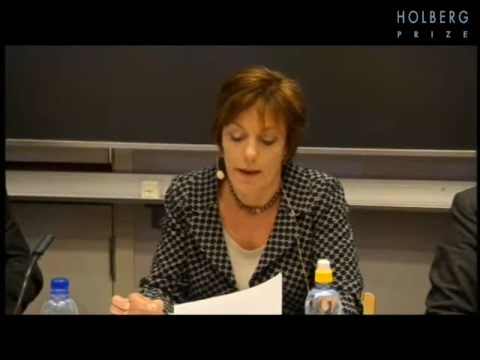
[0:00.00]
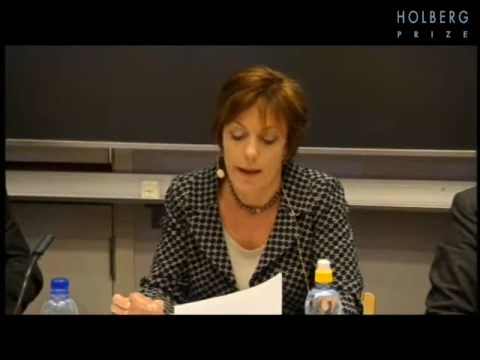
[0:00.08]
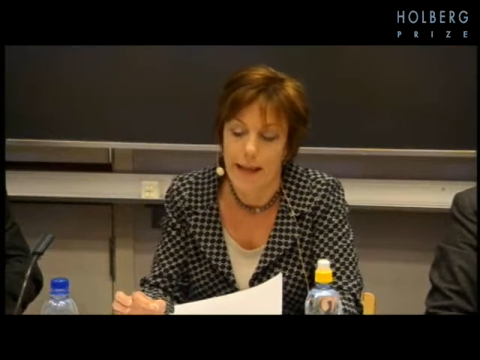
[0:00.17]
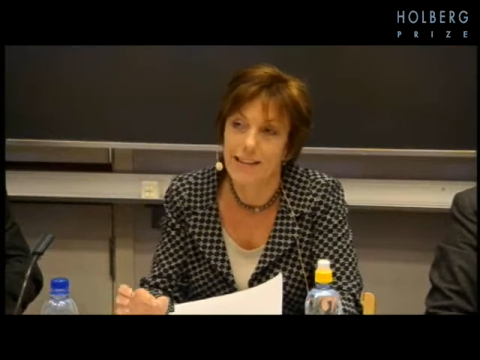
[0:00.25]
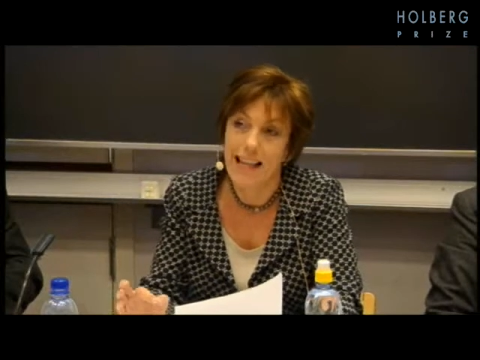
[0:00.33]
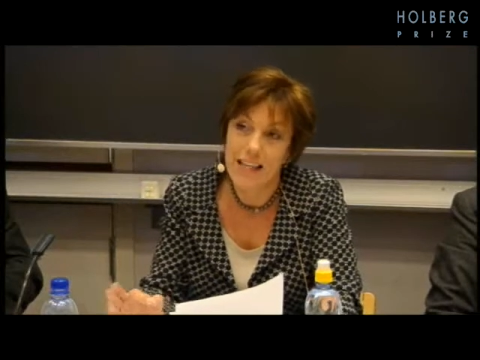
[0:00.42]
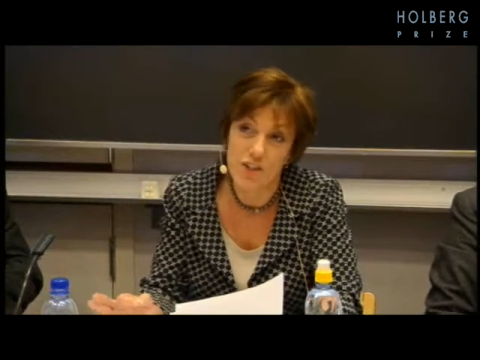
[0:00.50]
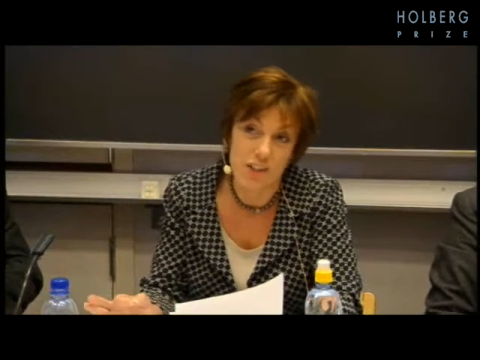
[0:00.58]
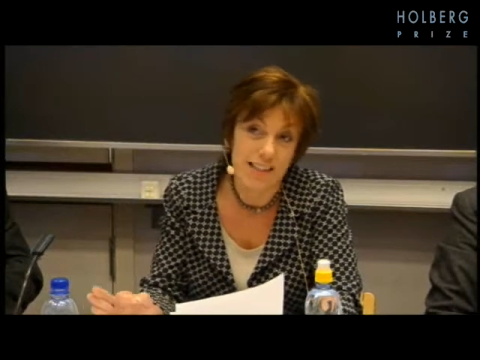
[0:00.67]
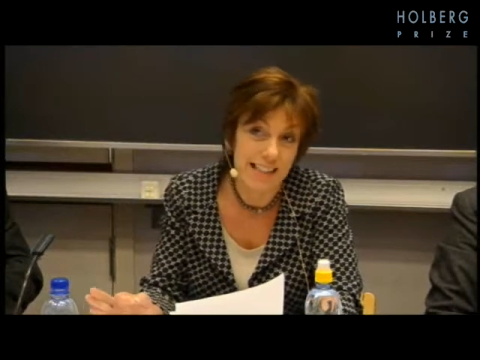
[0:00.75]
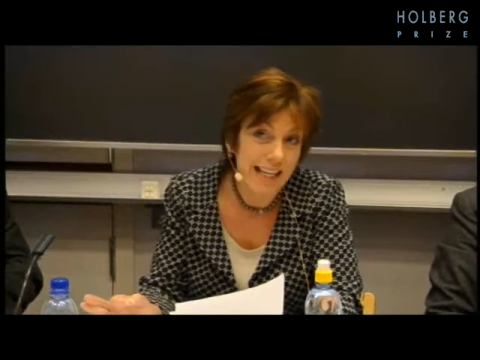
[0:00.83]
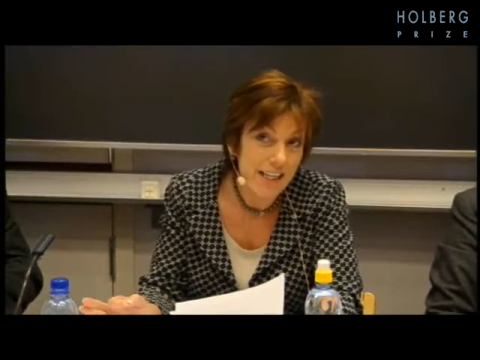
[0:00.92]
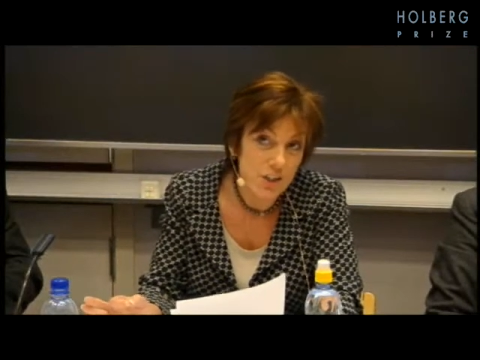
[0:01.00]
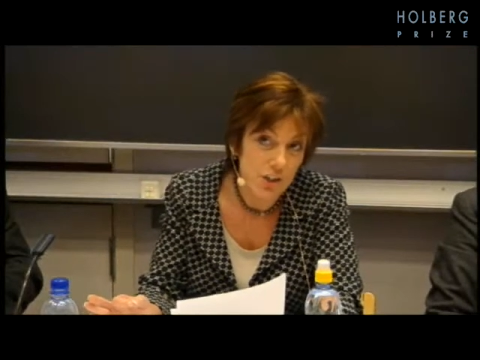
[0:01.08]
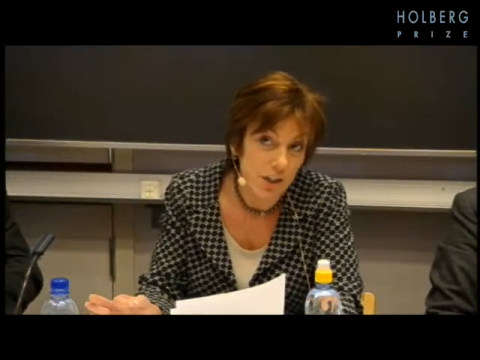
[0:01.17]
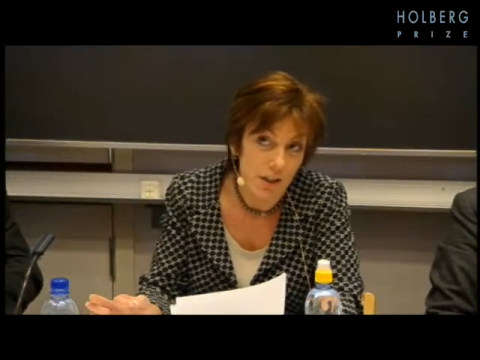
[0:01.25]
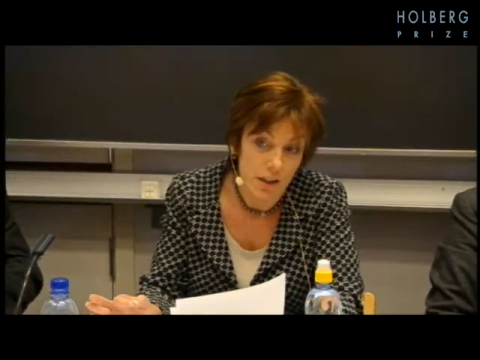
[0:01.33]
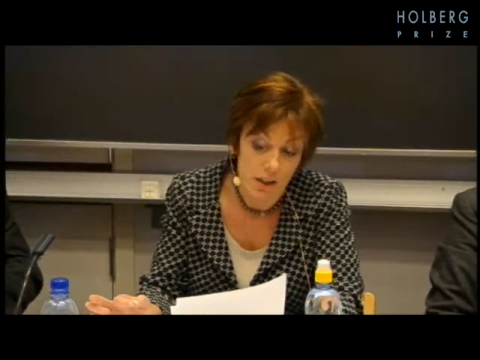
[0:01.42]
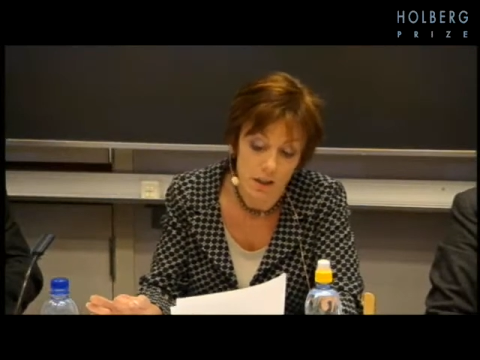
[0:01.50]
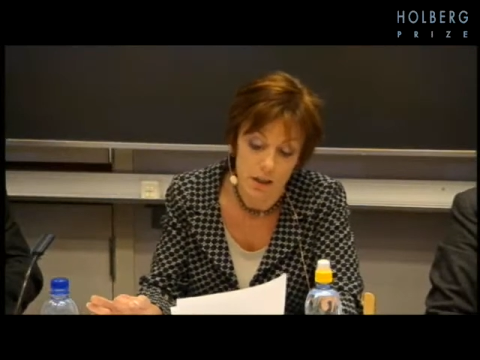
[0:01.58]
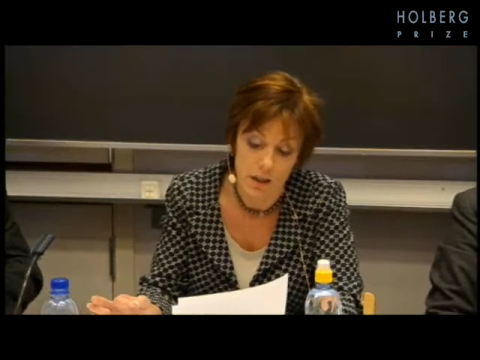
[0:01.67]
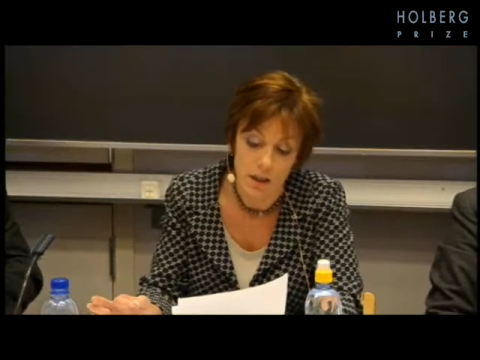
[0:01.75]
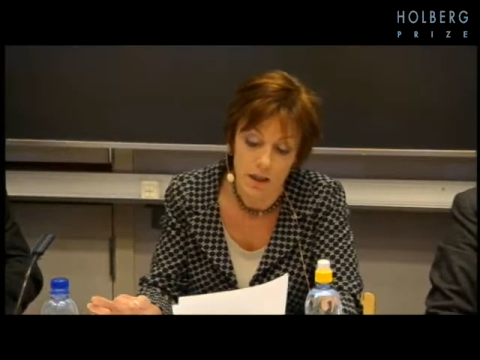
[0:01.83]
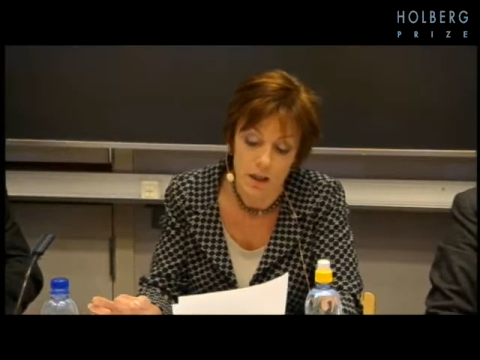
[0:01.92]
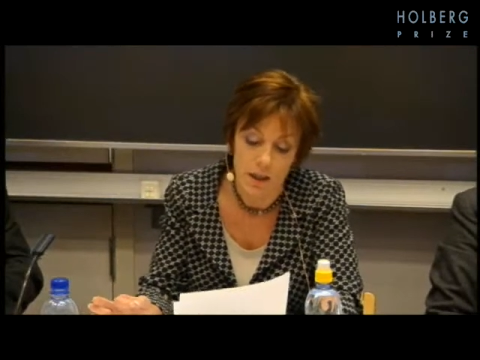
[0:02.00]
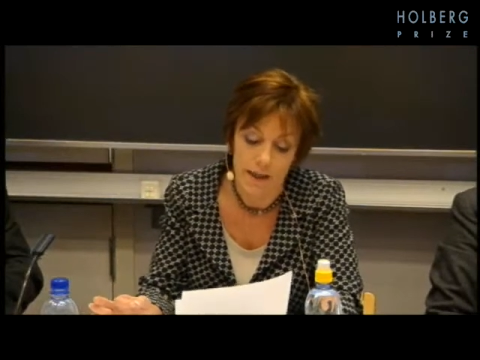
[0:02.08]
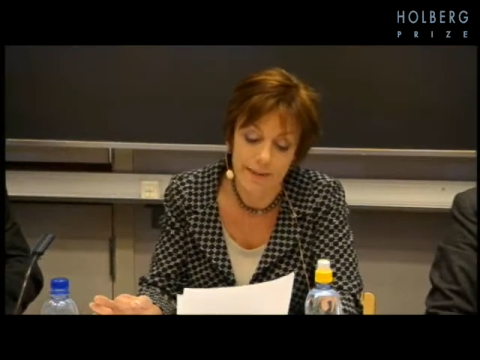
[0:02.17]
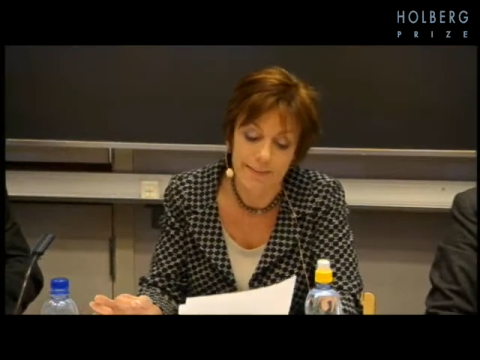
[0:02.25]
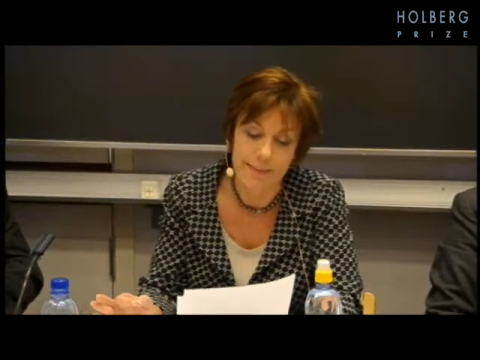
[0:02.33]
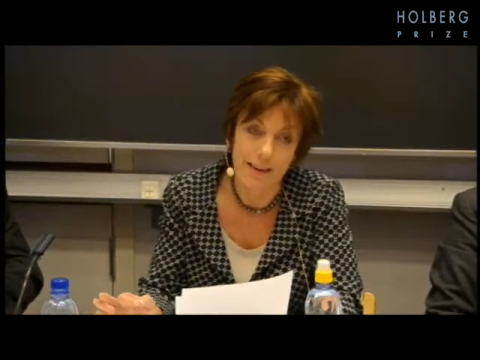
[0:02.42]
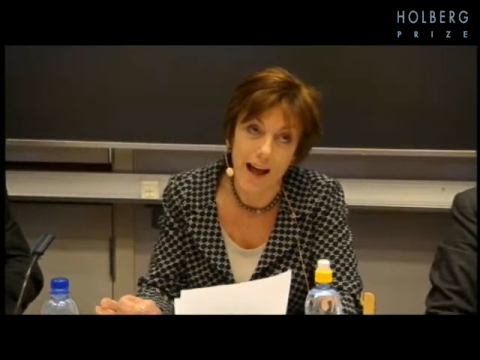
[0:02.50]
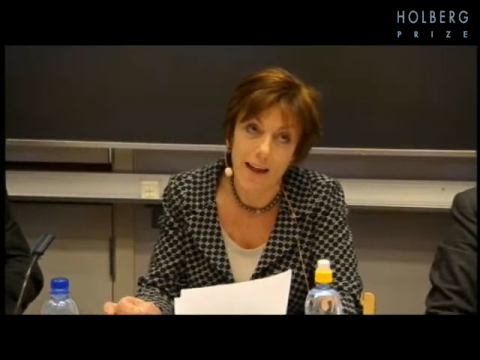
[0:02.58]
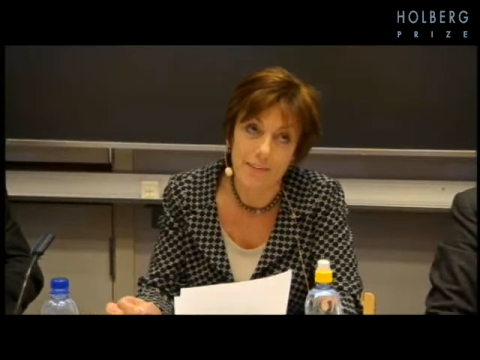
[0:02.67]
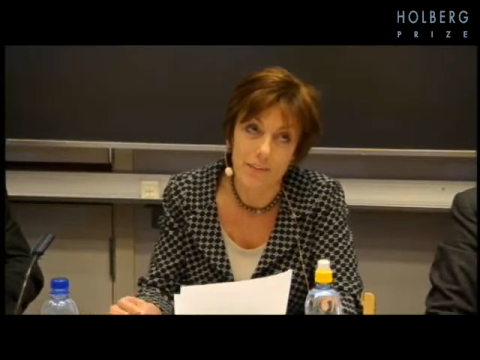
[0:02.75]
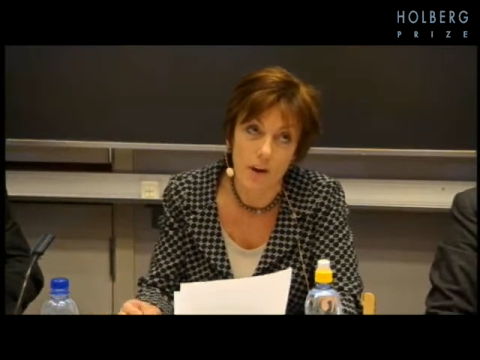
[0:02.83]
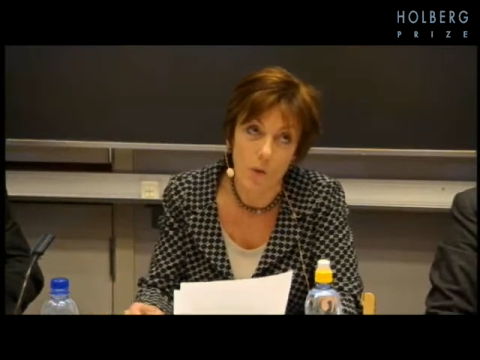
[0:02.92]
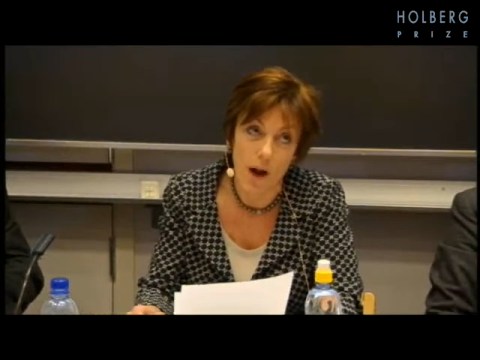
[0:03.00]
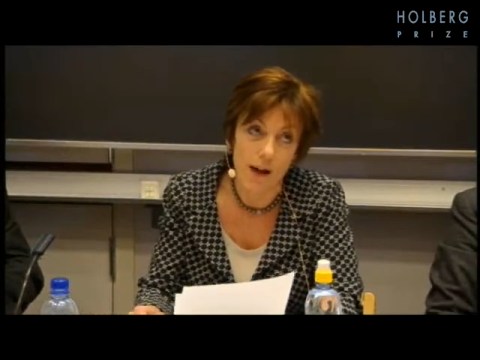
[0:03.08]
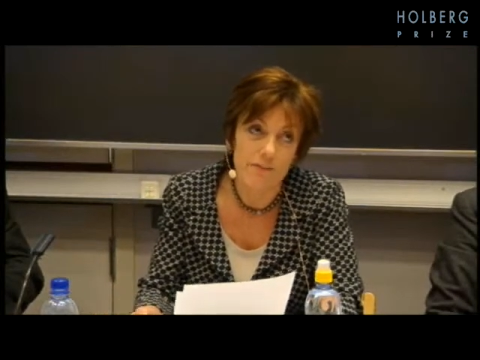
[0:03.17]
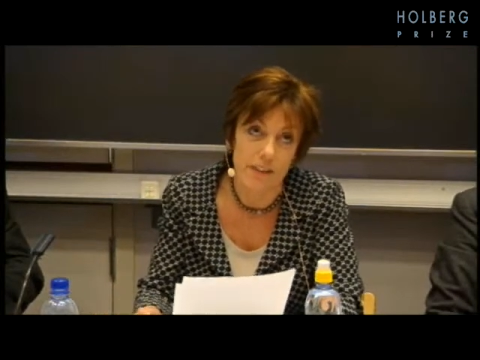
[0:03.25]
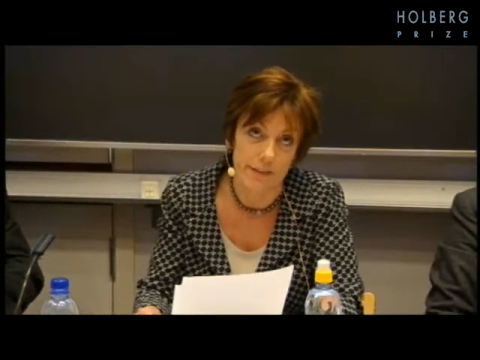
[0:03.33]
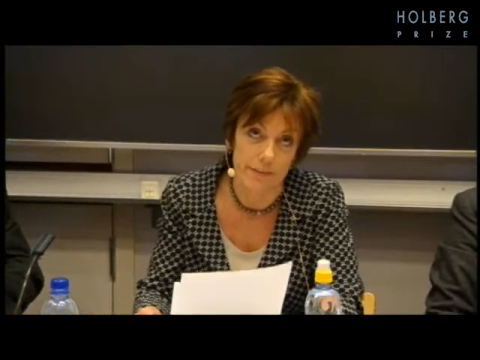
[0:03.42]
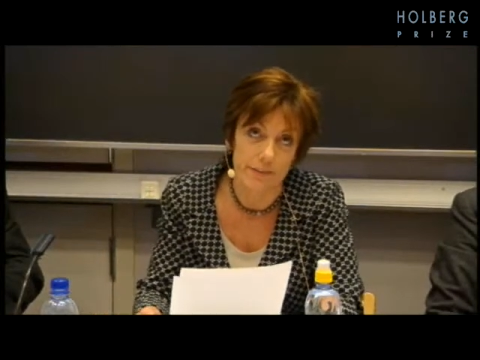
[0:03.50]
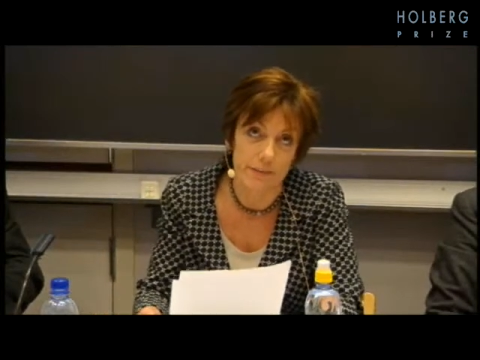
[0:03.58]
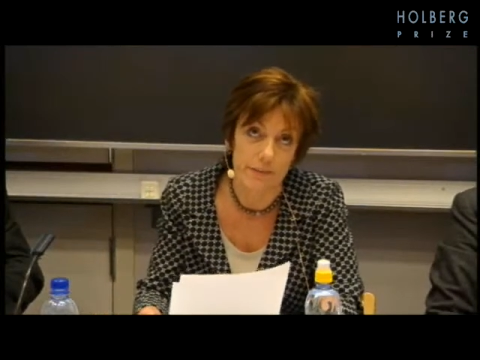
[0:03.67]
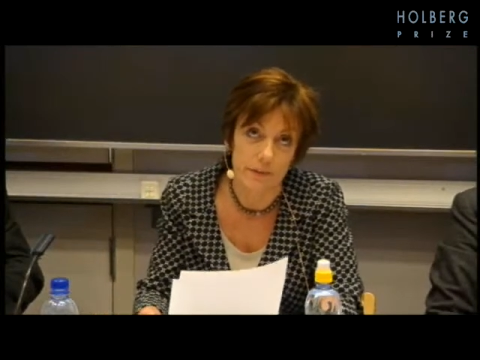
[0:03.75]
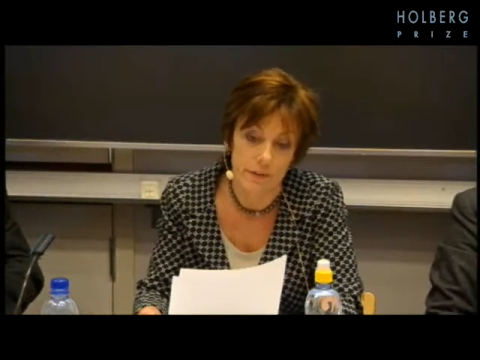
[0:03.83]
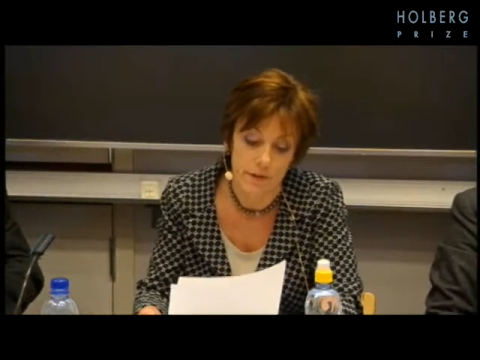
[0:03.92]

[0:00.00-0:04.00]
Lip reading: and legislation is not so obvious.